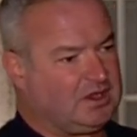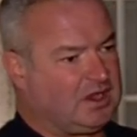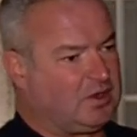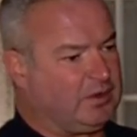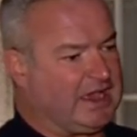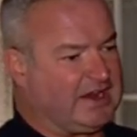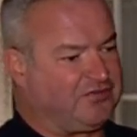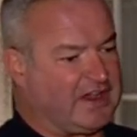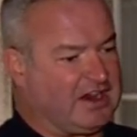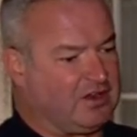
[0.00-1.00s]
Uh, we had a
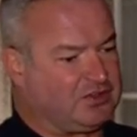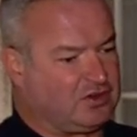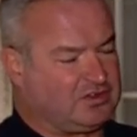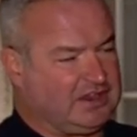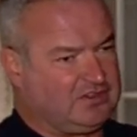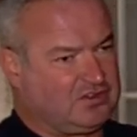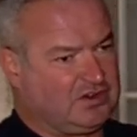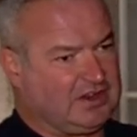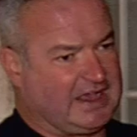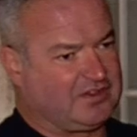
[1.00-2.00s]
fire on 13th
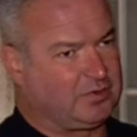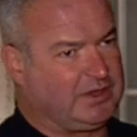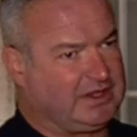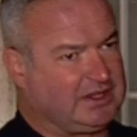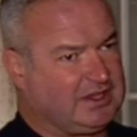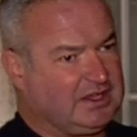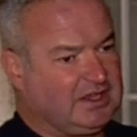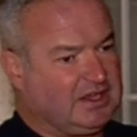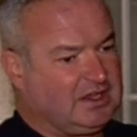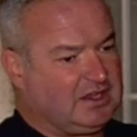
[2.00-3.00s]
Street last week.
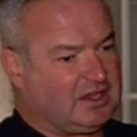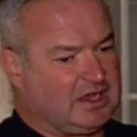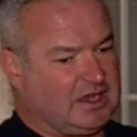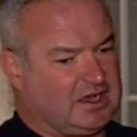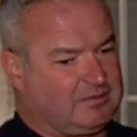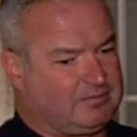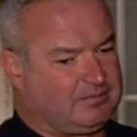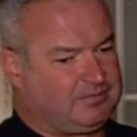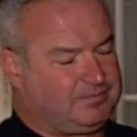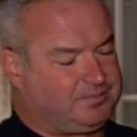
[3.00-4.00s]
Um,
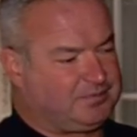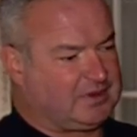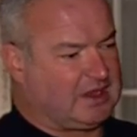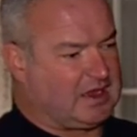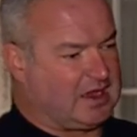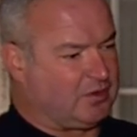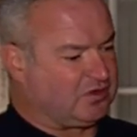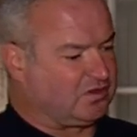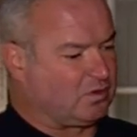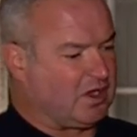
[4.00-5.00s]
I was
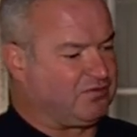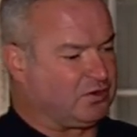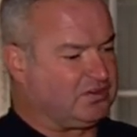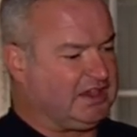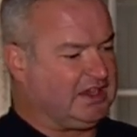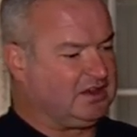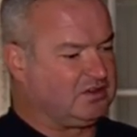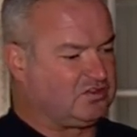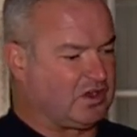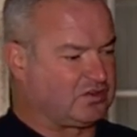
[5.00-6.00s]
on squad 14.
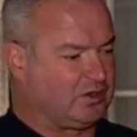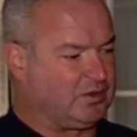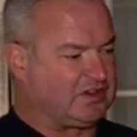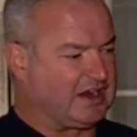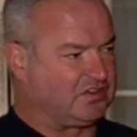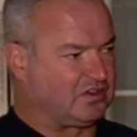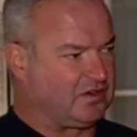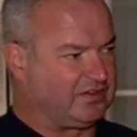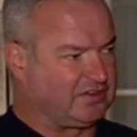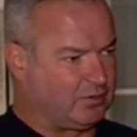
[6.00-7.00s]
Truck 3 was out of
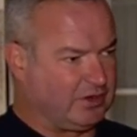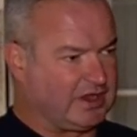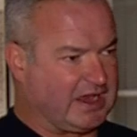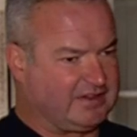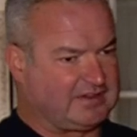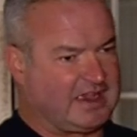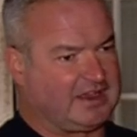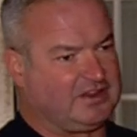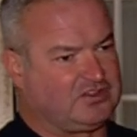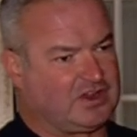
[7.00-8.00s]
service, so we were kind of second
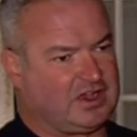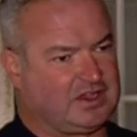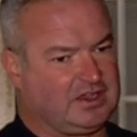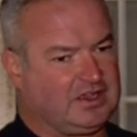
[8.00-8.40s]
in truck.